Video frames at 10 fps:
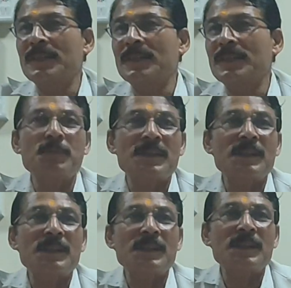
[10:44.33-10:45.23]
very
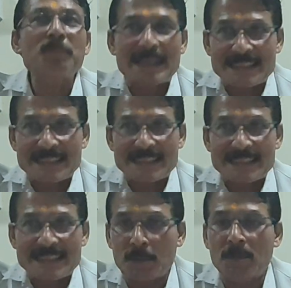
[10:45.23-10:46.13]
specific plates
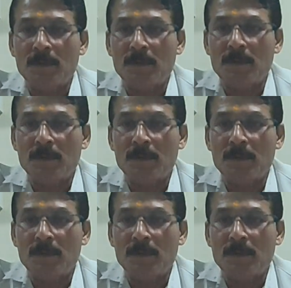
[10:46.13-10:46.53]
available,